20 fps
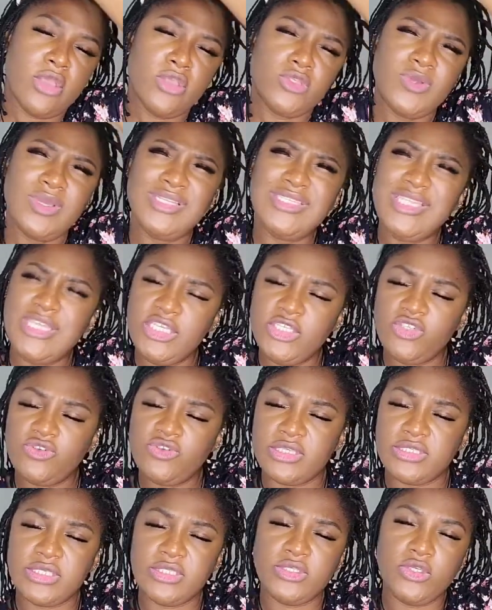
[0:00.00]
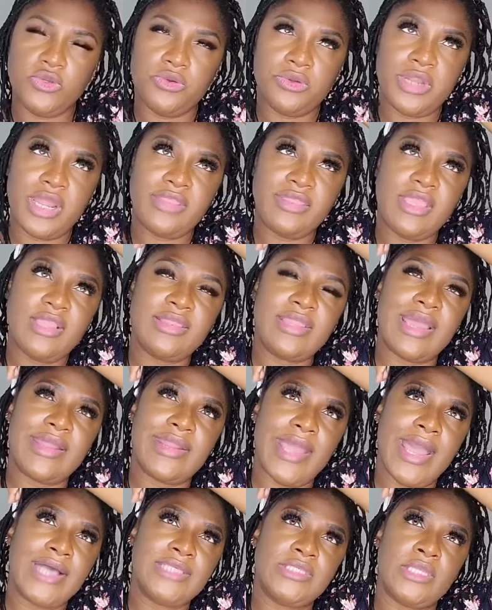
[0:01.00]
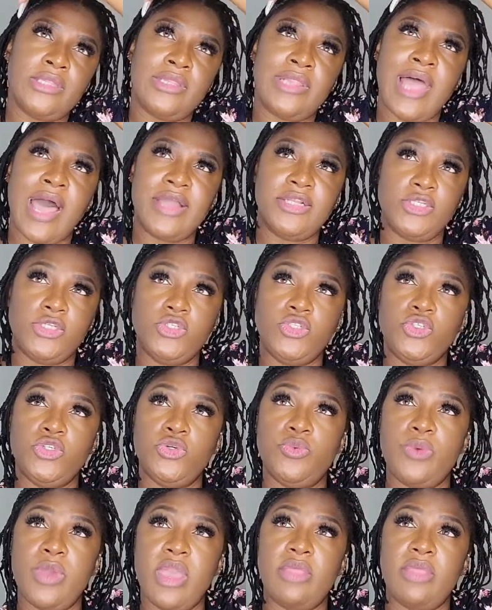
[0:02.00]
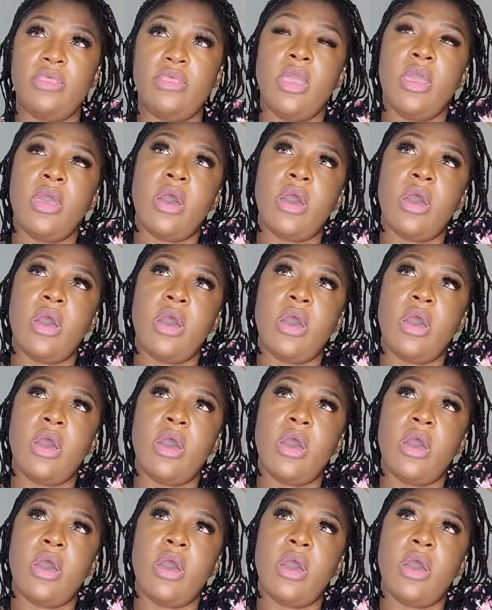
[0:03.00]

So it de-stresses you. And I think that has a lot to do with